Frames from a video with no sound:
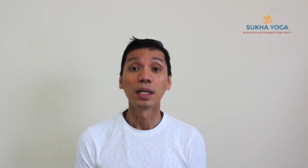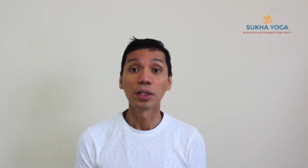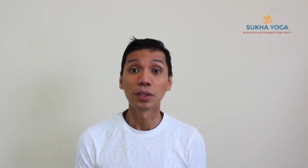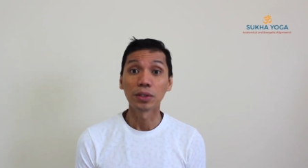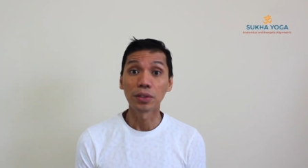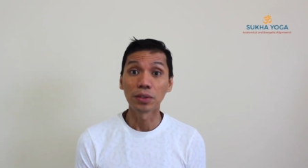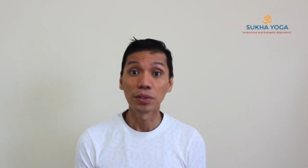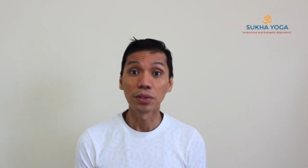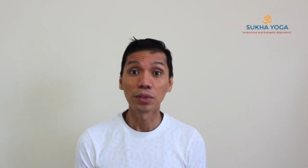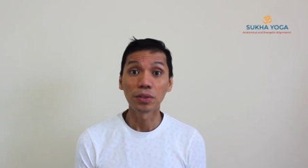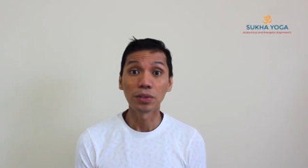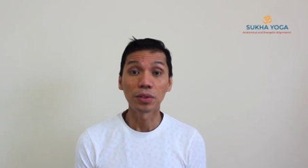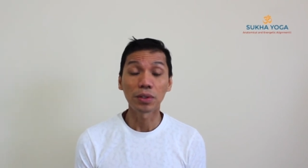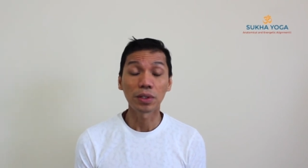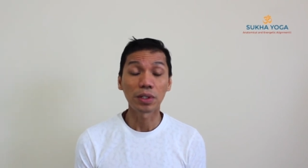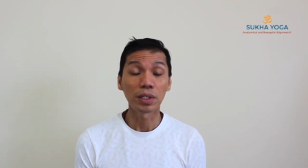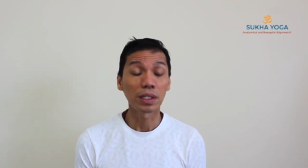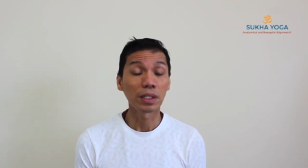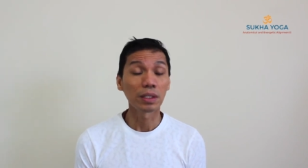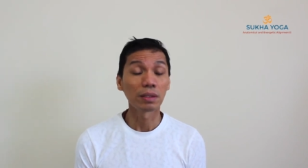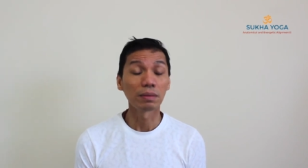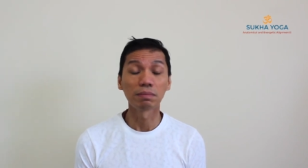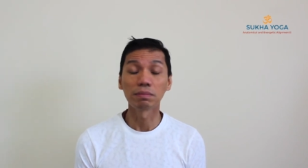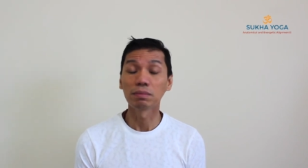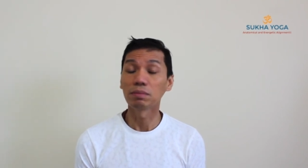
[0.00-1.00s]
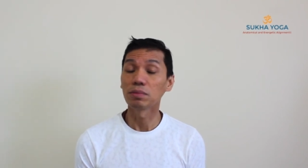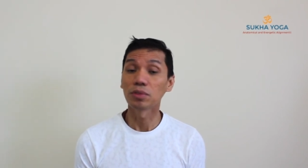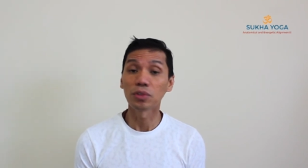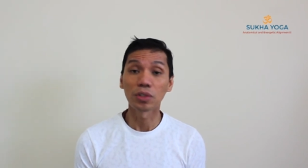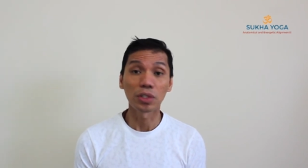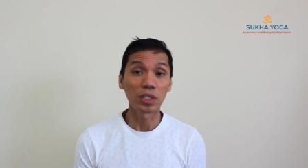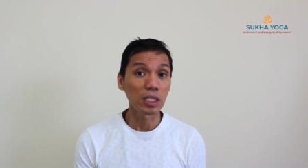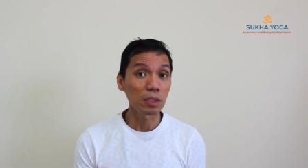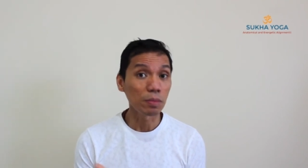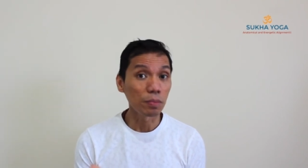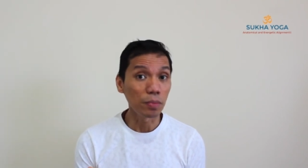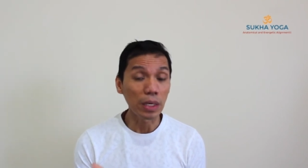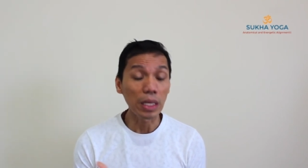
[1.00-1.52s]
you
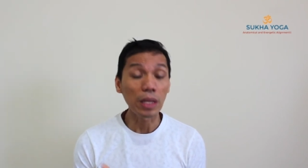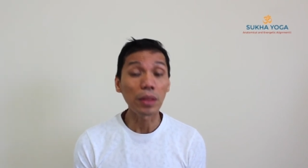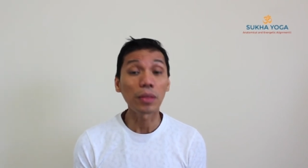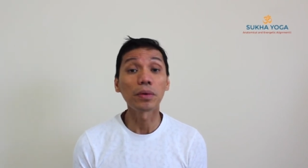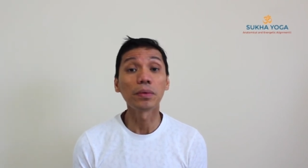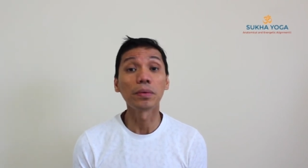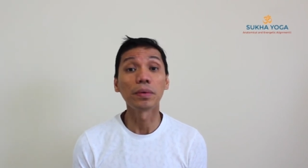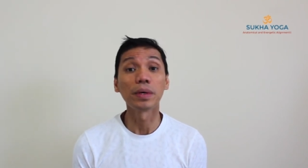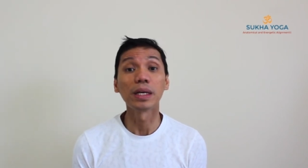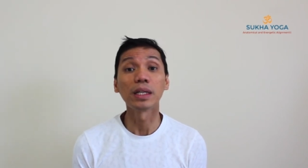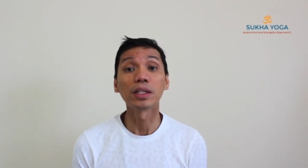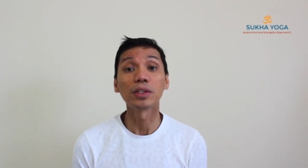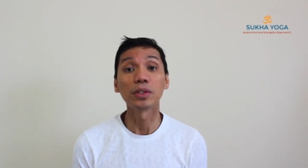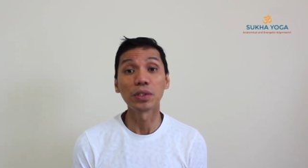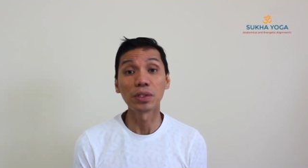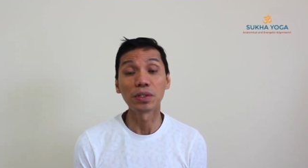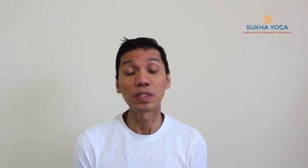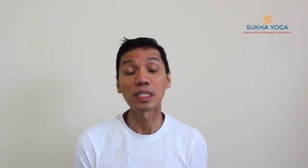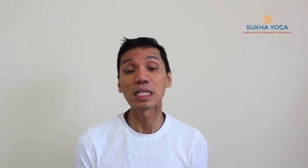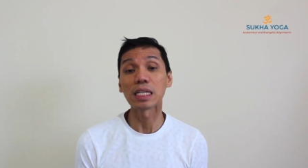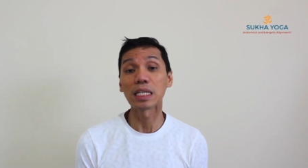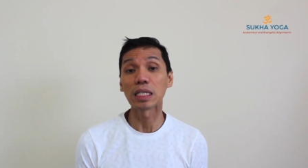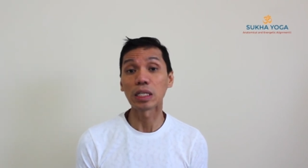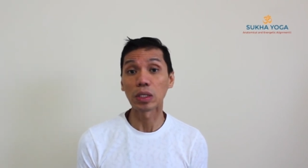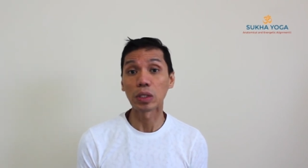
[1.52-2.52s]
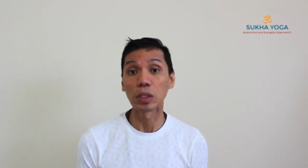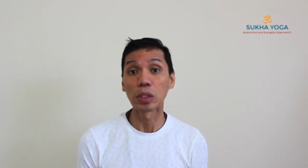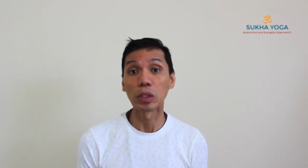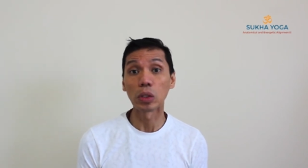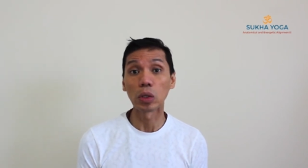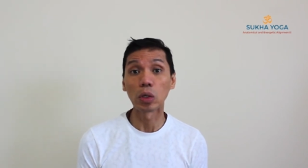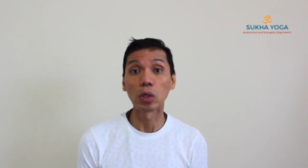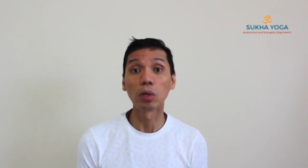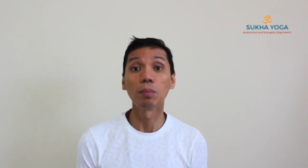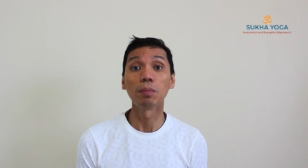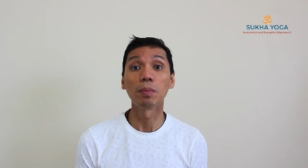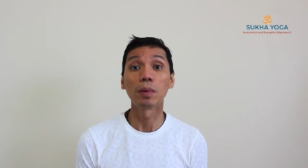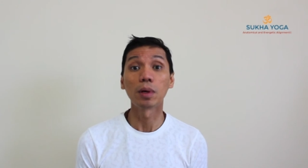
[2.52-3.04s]
just breathe through it using your
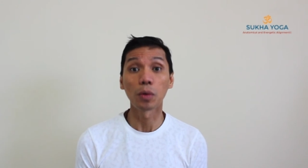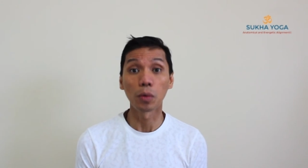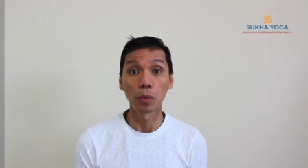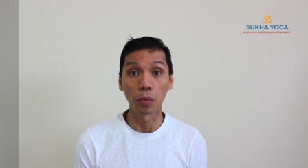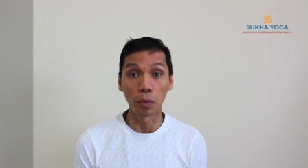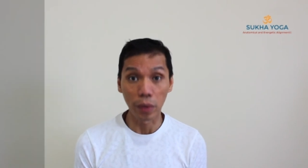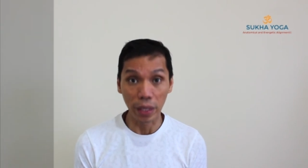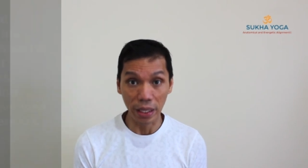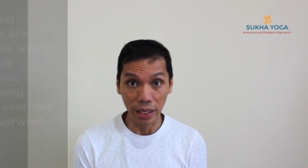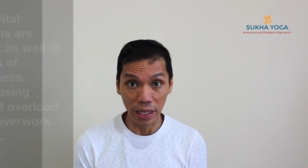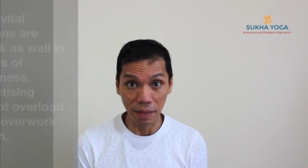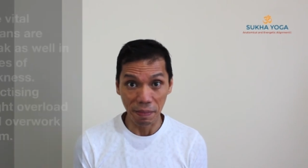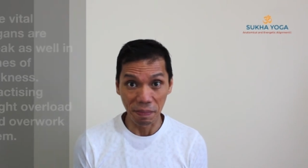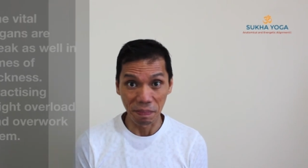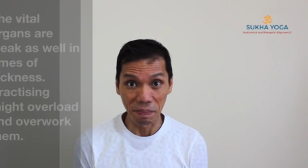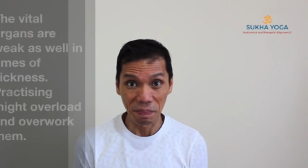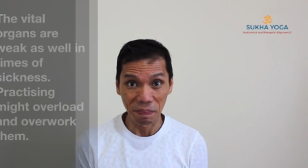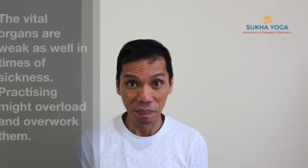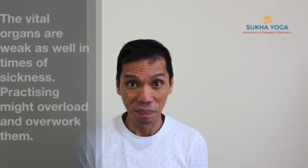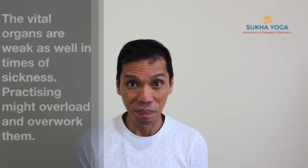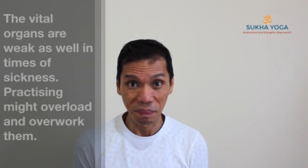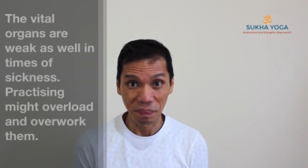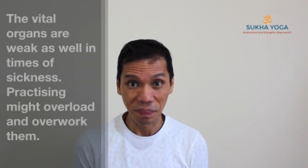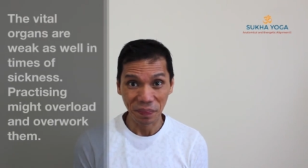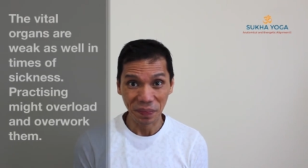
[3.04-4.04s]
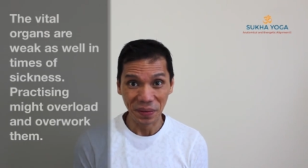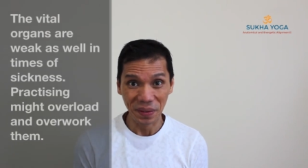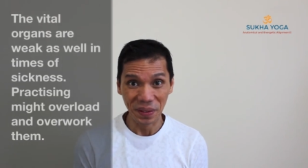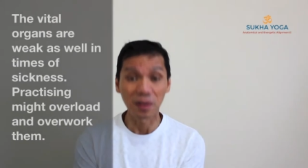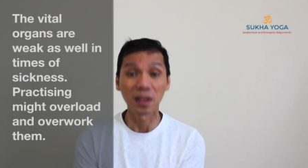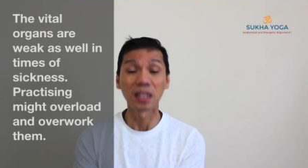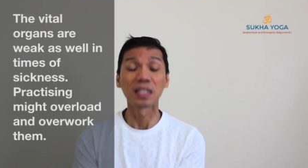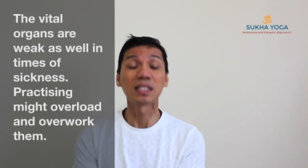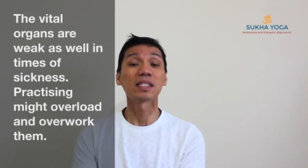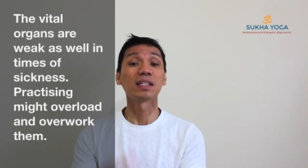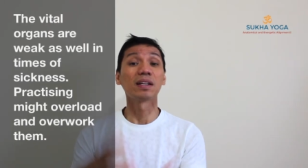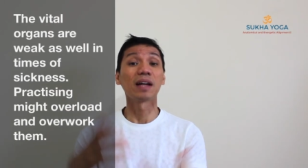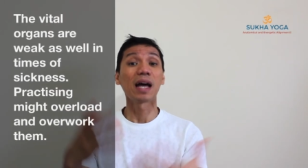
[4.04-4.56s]
normal rhythm.
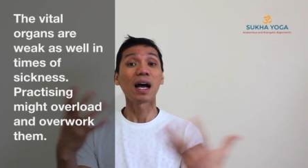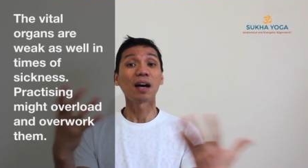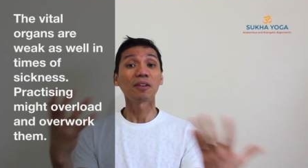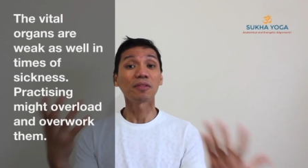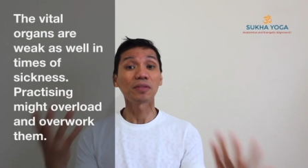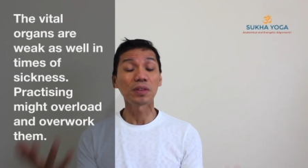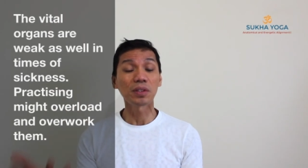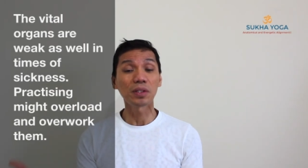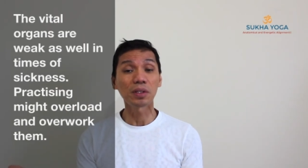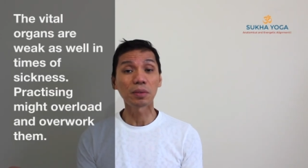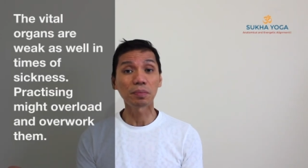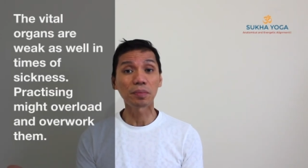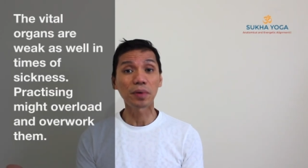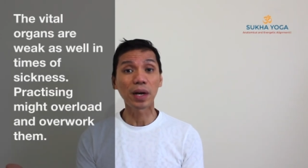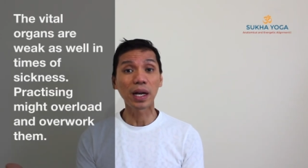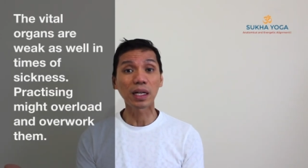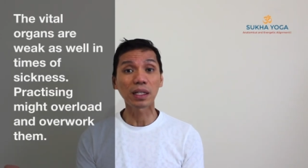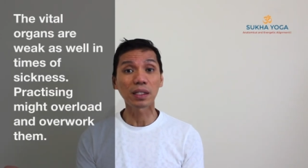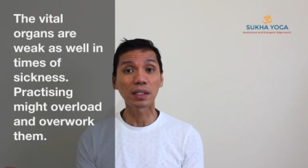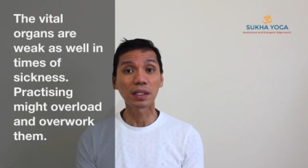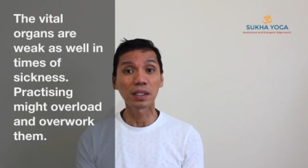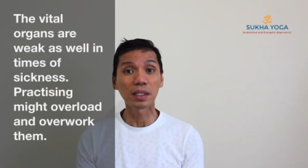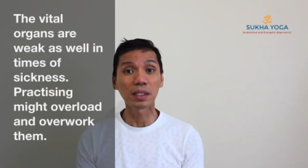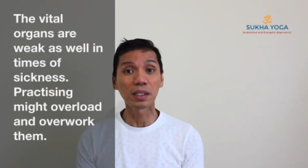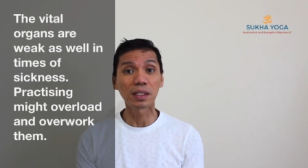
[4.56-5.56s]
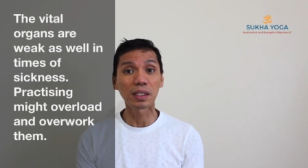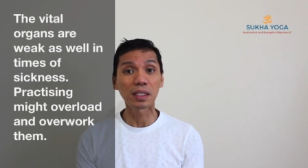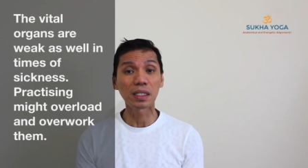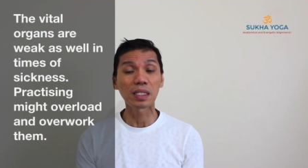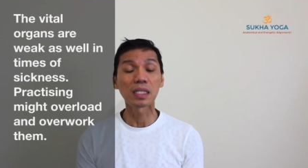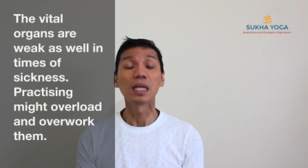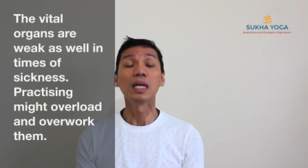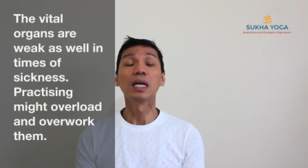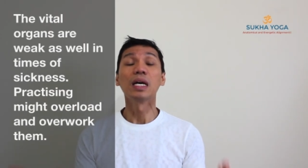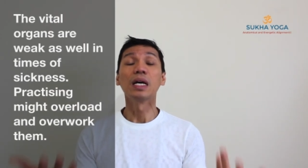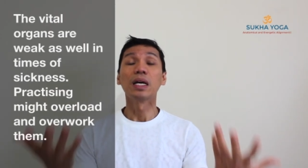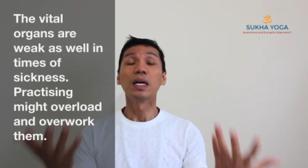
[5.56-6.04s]
Right, so after the practice,